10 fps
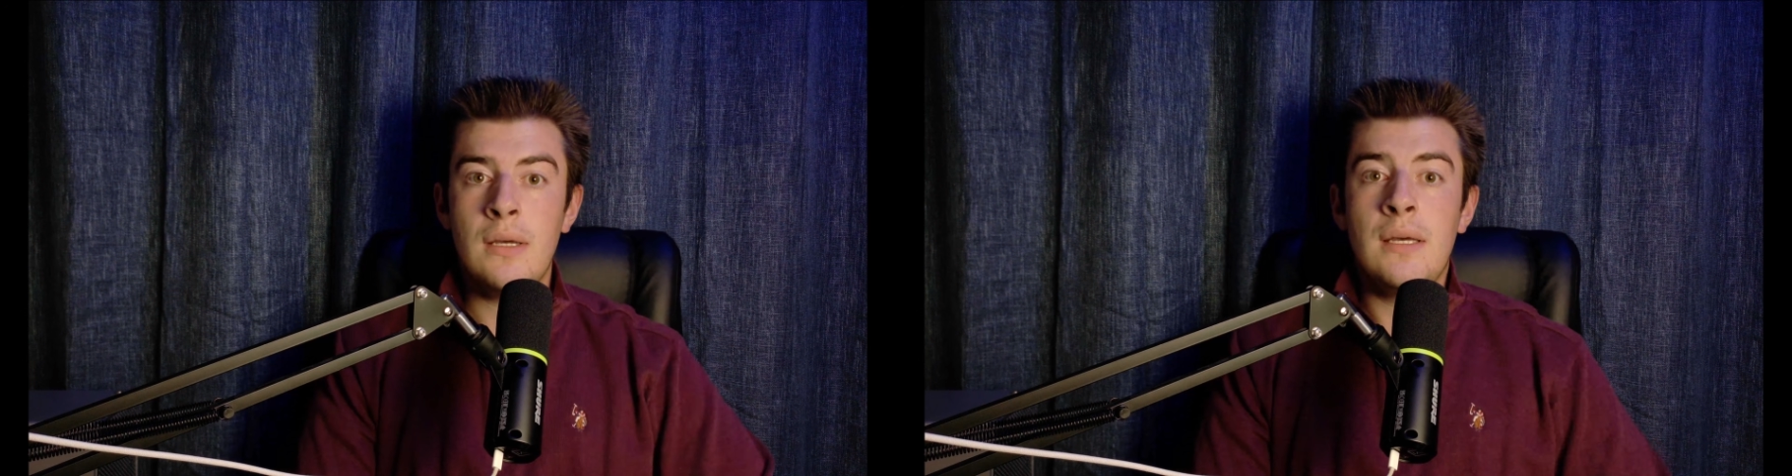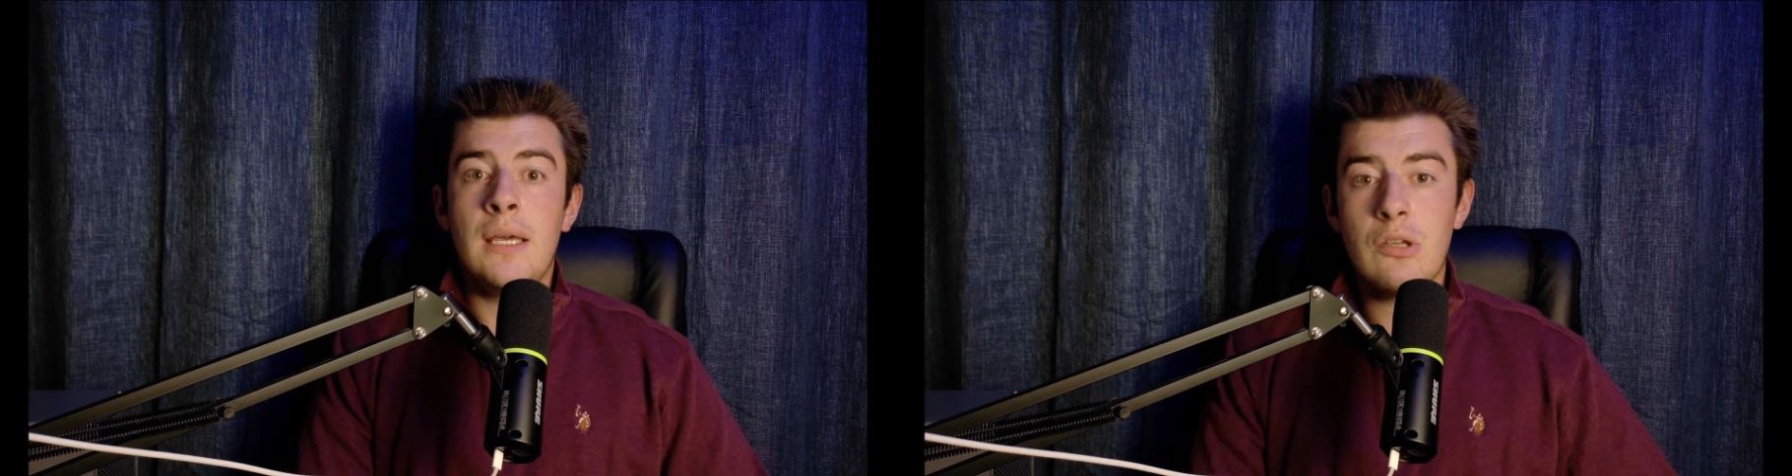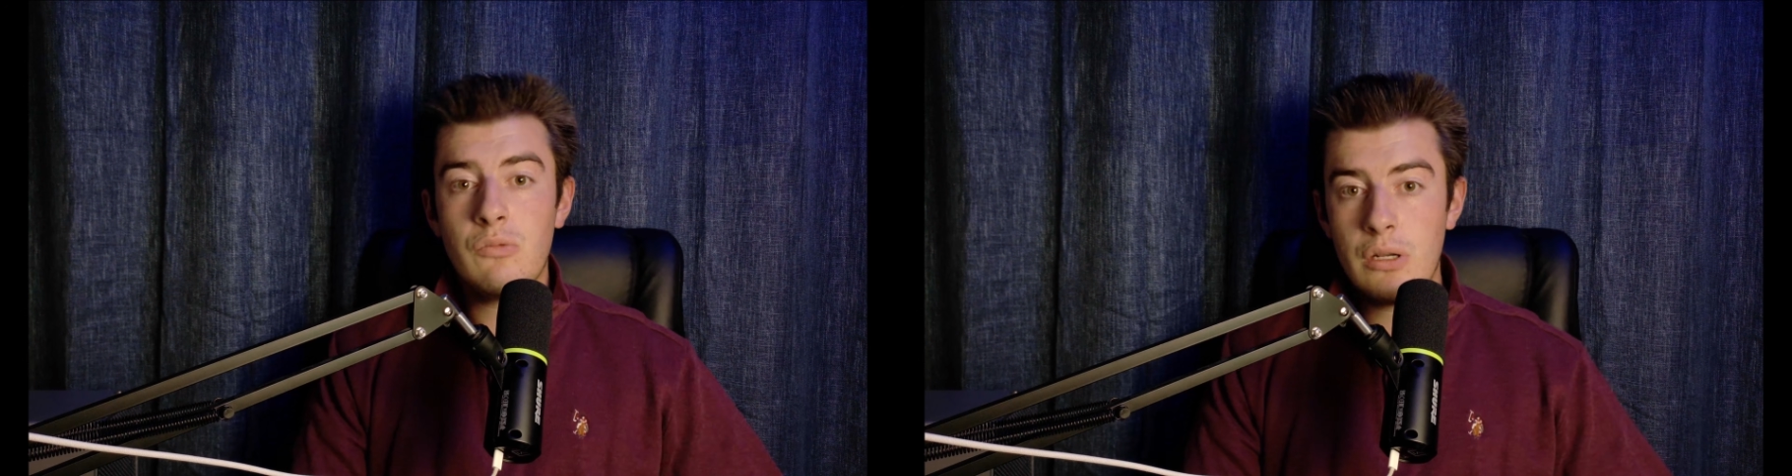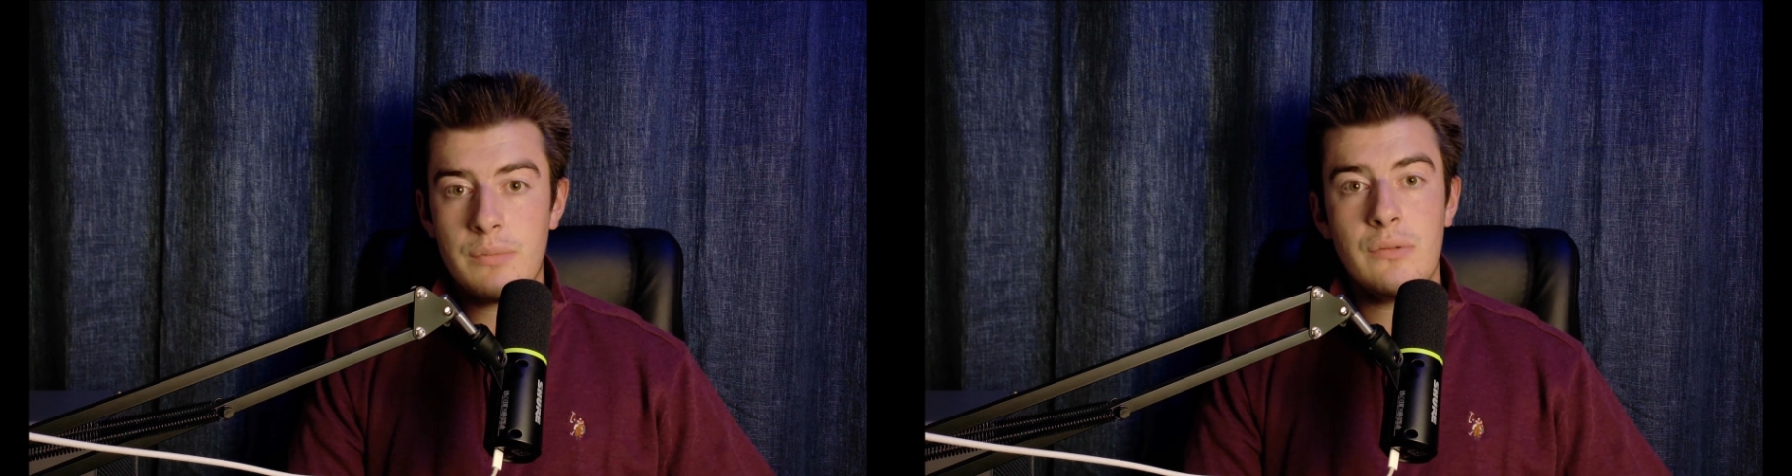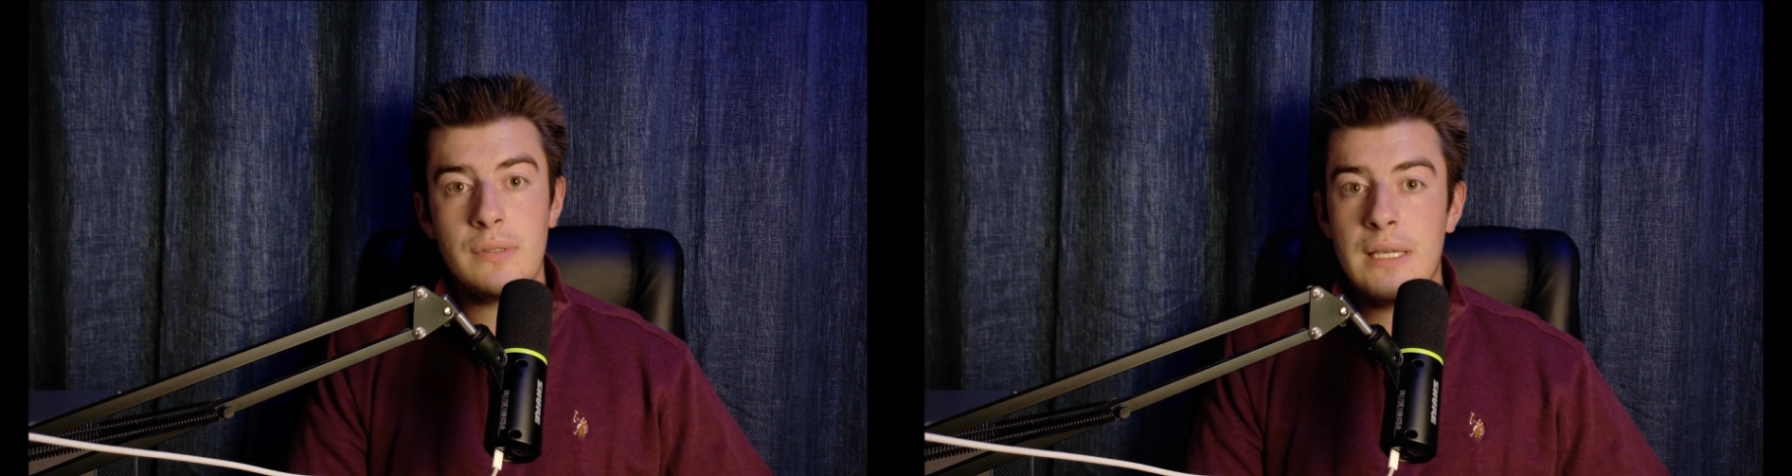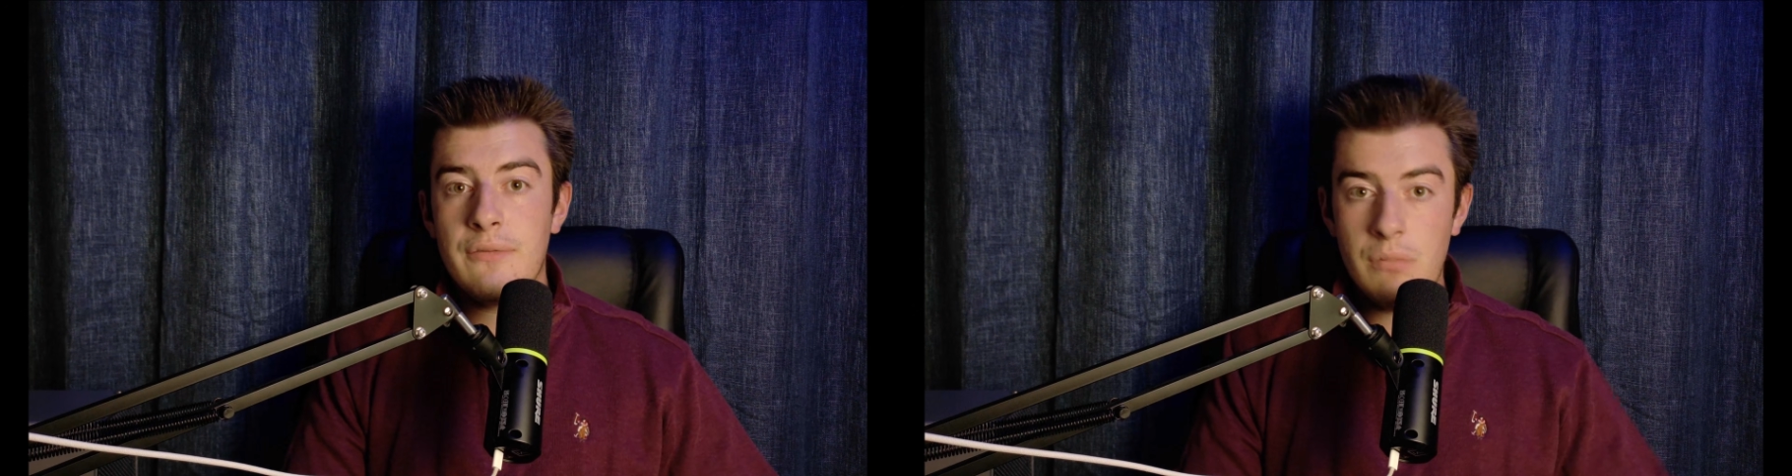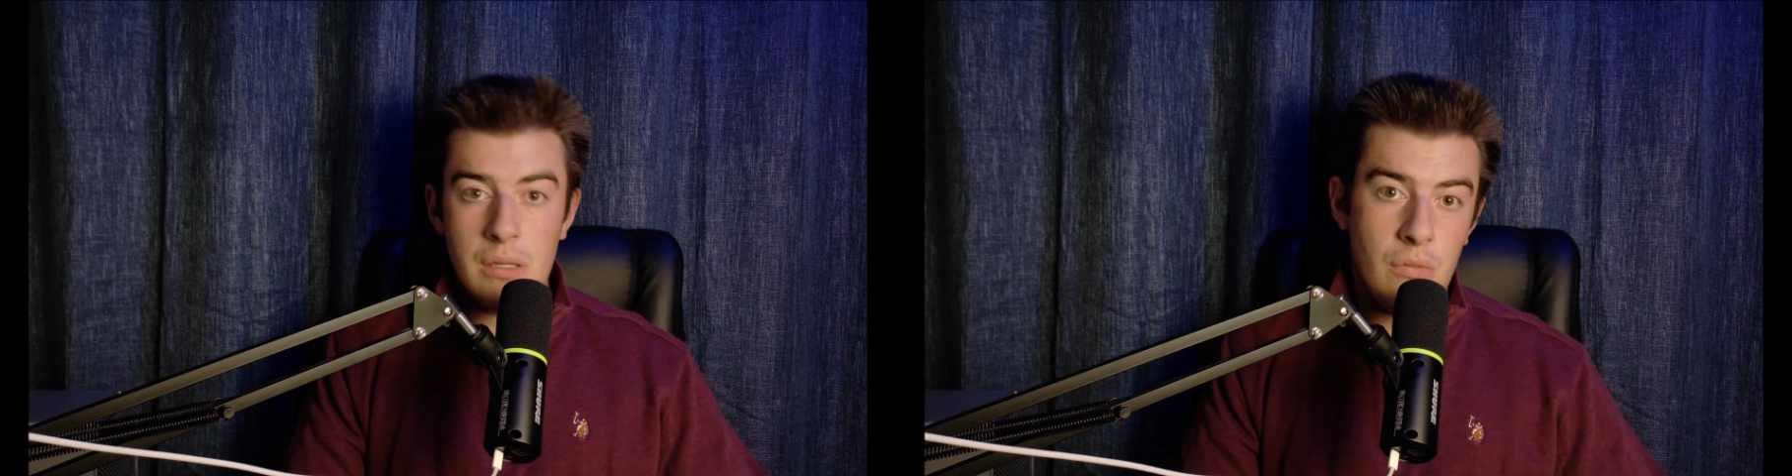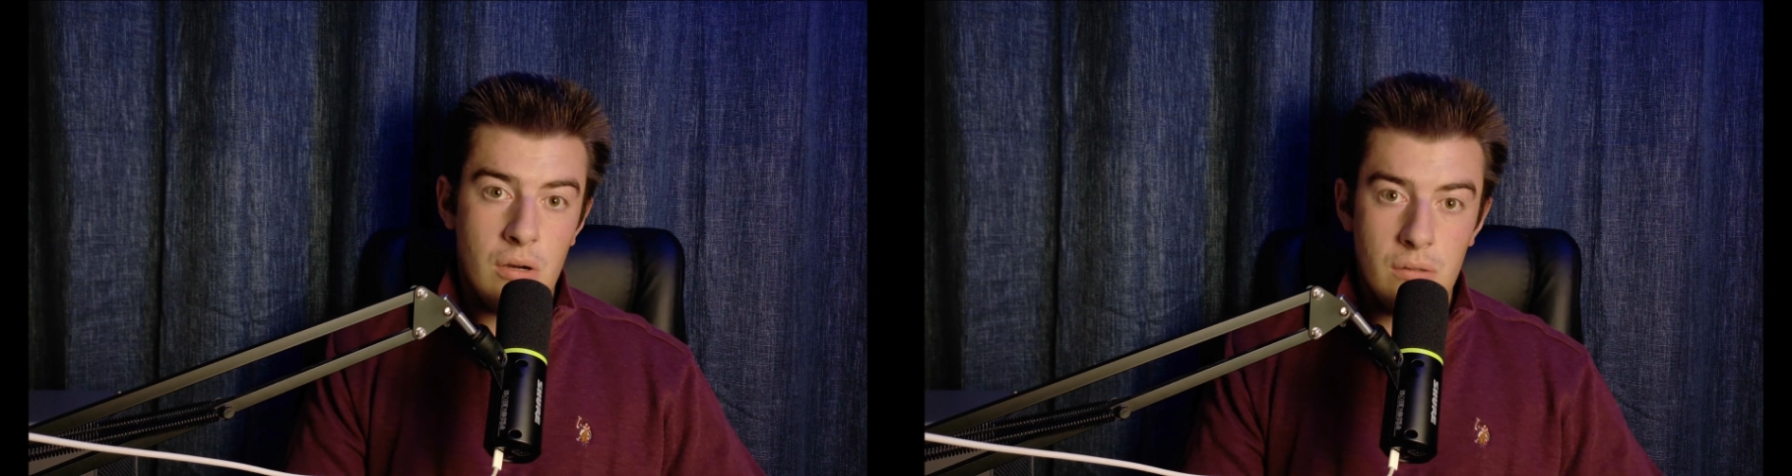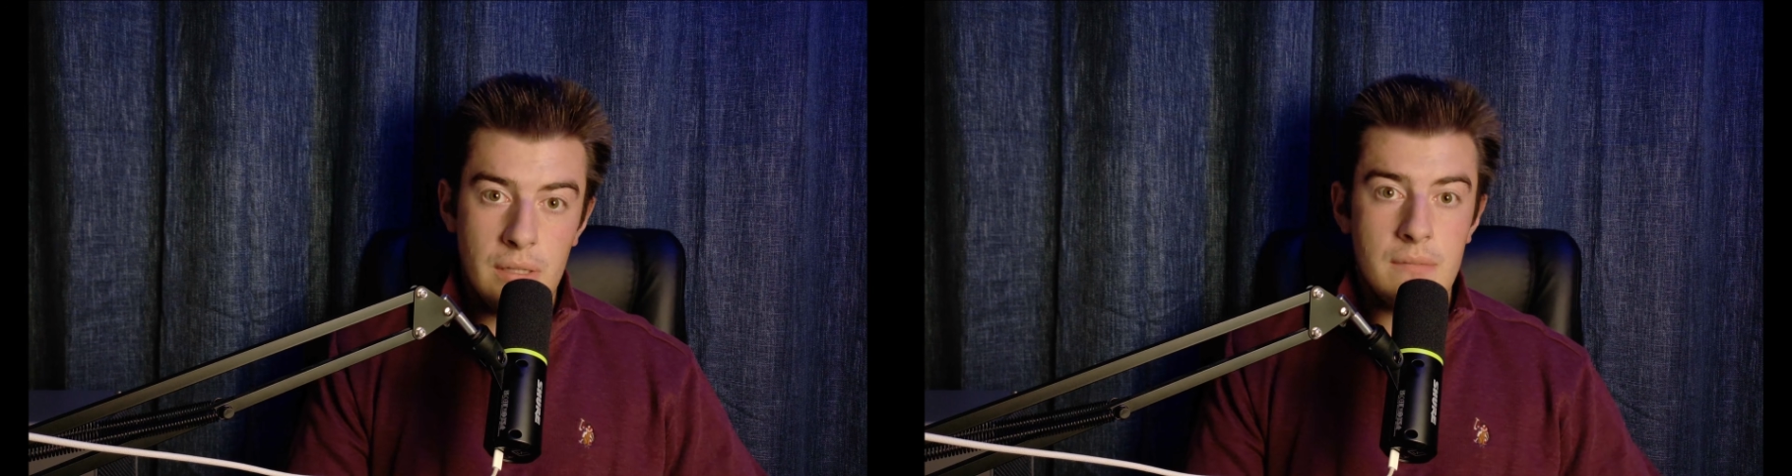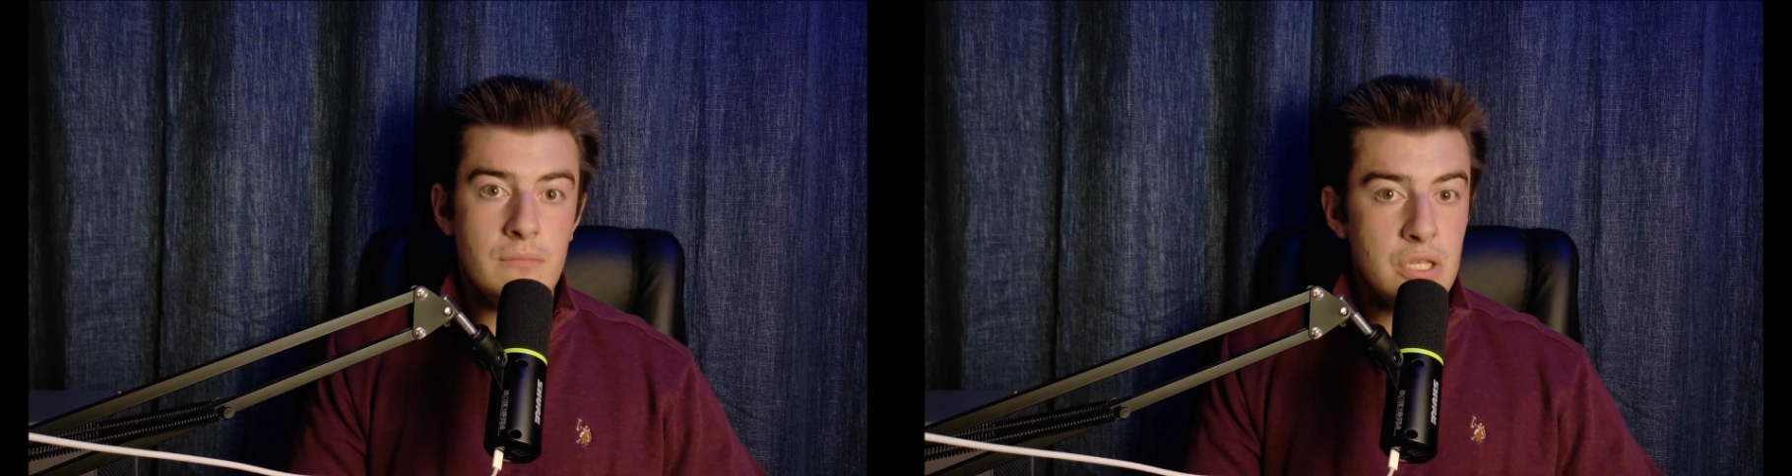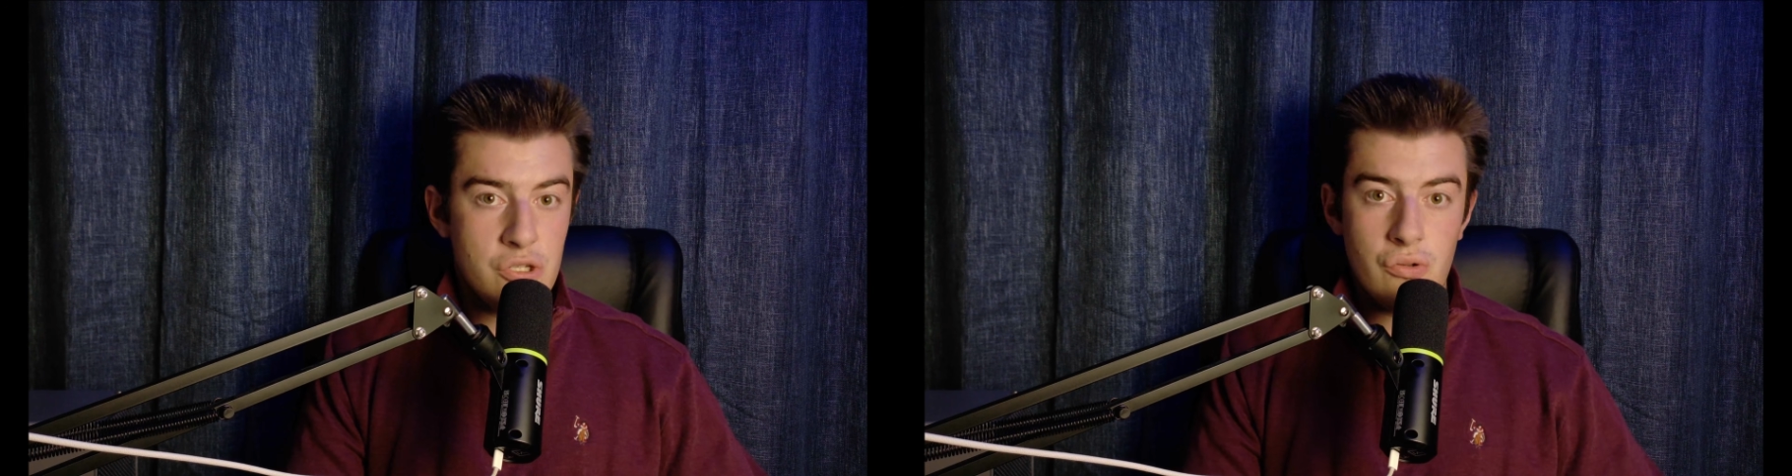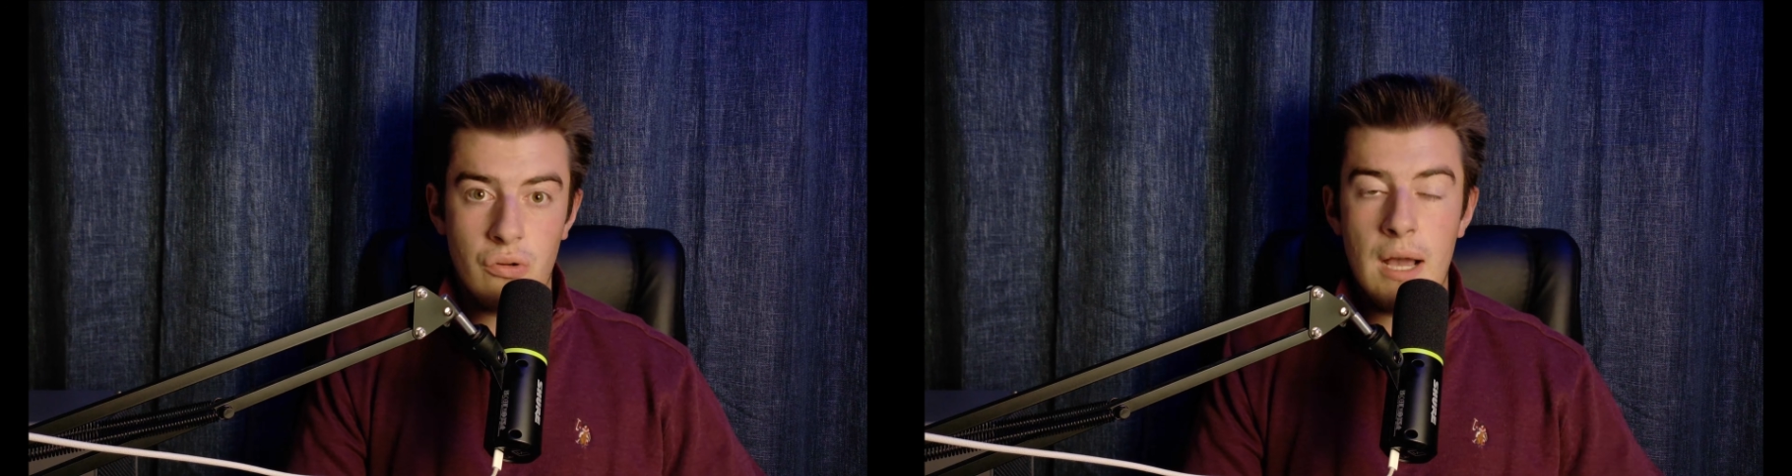It can run up to a 7B model like Mistral.